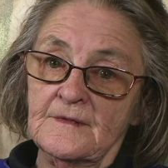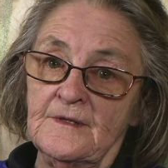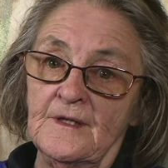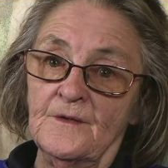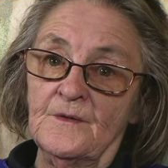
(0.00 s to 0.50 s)
You
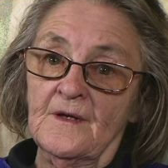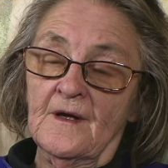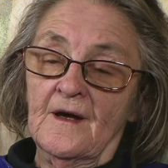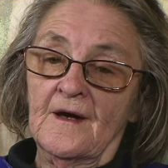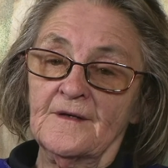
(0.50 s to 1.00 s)
know,
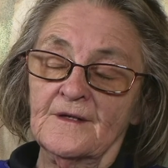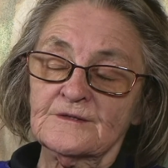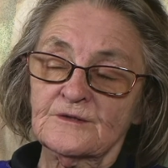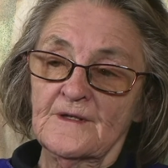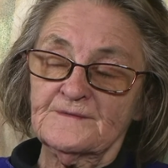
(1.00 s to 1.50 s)
and
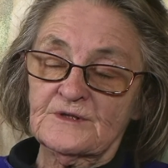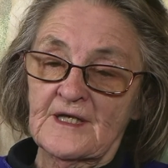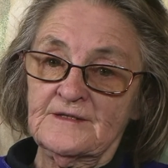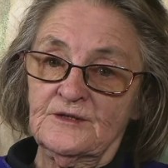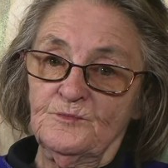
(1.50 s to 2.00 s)
as I've
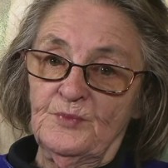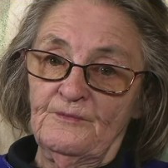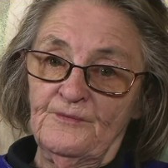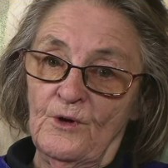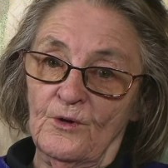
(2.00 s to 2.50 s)
stated
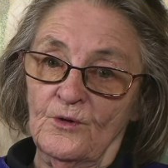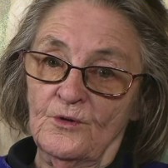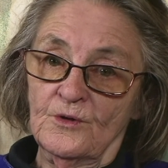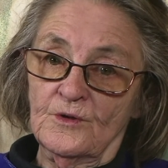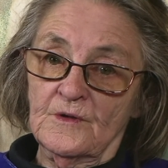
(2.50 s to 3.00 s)
before,
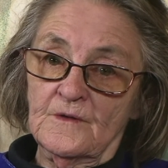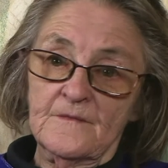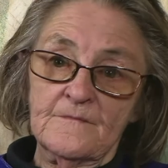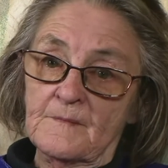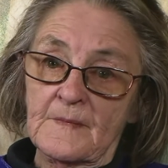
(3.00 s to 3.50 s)

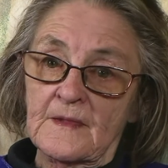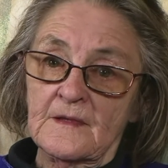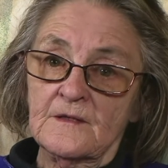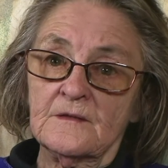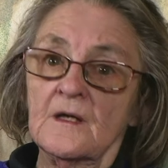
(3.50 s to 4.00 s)

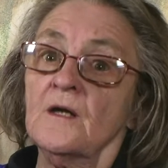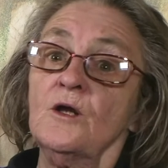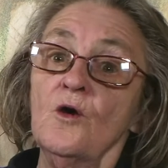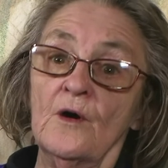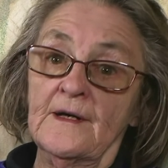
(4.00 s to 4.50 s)
a
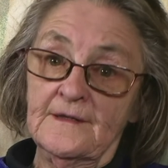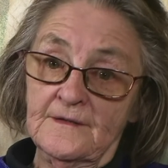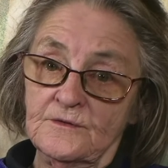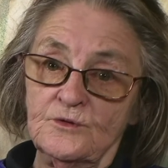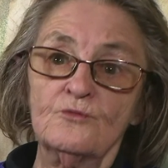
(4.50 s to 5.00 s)
lie,
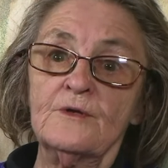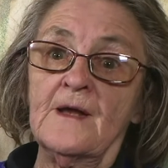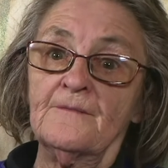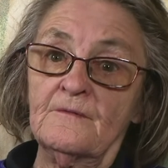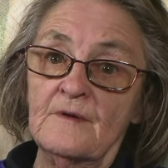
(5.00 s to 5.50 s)
you'll
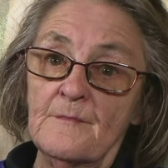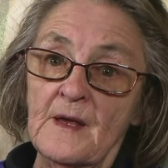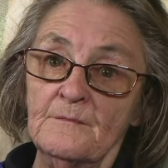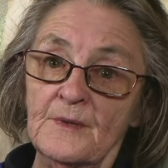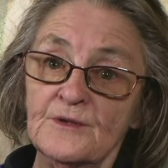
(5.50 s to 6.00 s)
never
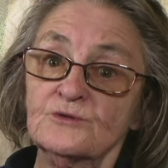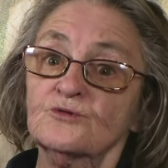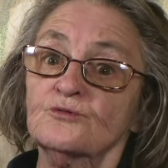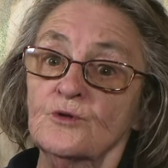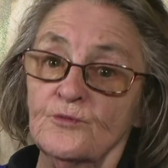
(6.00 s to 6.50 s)
remember. The
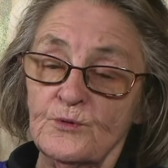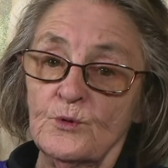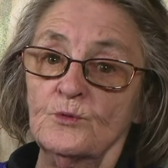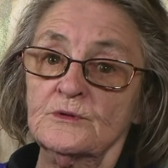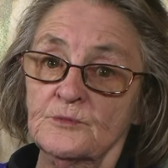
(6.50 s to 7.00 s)
truth, you
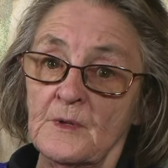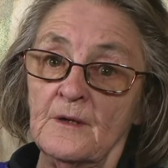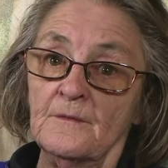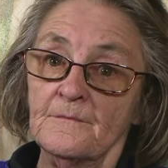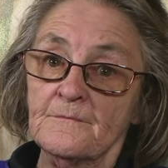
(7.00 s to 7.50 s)
always
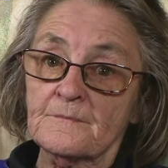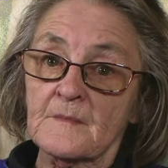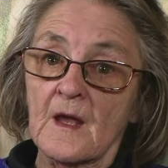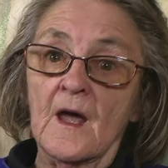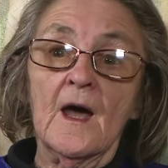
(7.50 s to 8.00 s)
will.
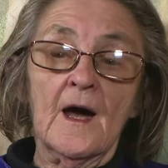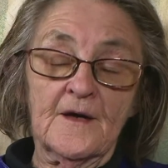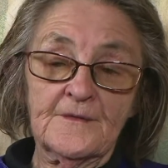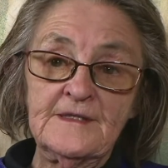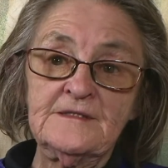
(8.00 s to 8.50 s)

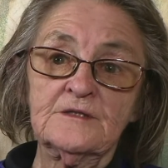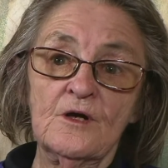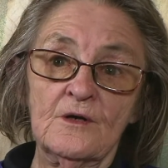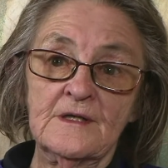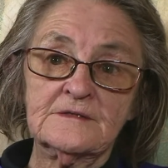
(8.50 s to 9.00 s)
And these
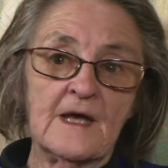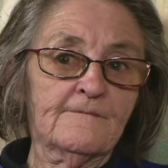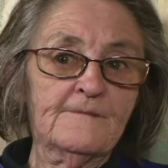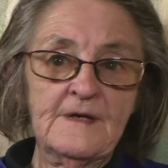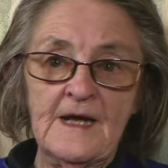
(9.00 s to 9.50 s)
guys
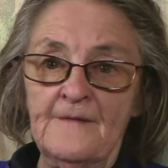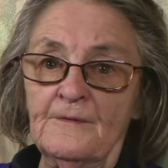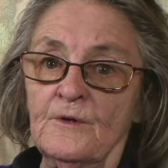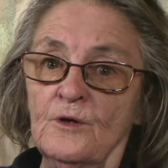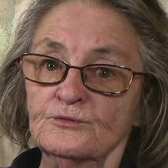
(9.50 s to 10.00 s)
have
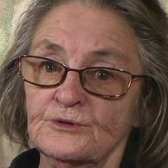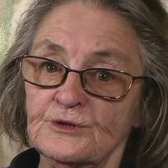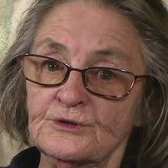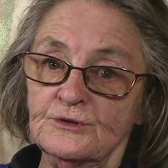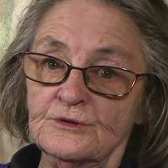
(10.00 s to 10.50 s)
never
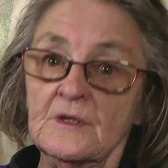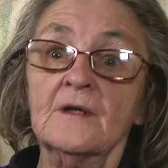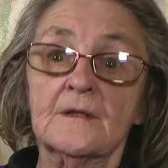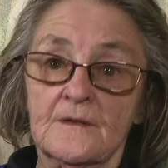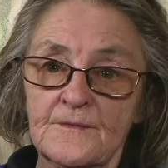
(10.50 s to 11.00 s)
altered.
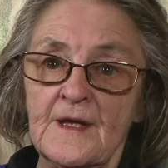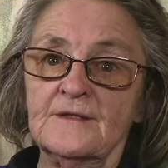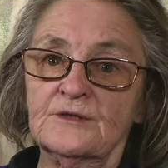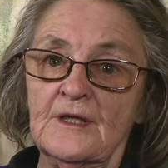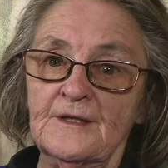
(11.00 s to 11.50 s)
They're
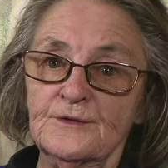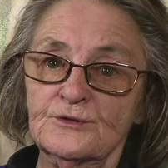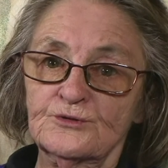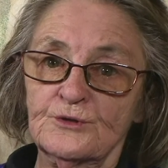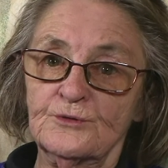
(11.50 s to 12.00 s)
telling the
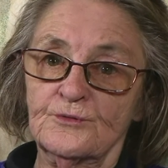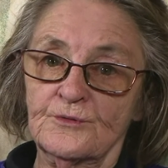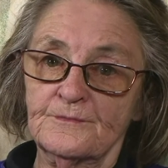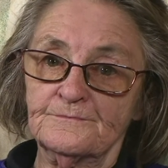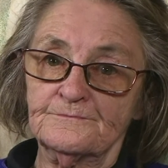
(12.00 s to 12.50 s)

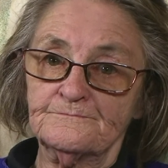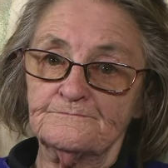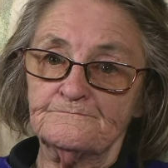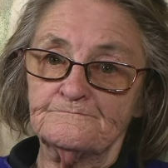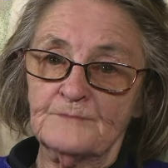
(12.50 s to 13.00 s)
truth.
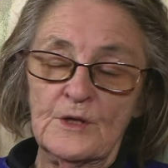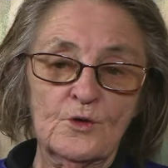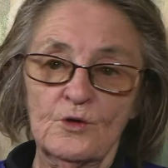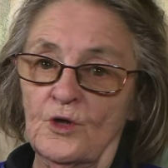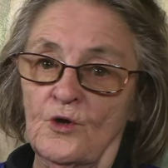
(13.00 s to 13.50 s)
They're
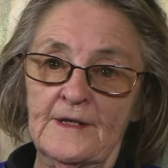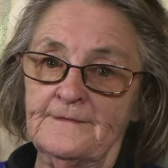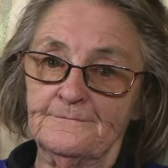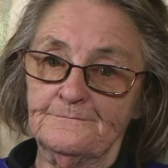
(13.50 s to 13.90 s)
not lying.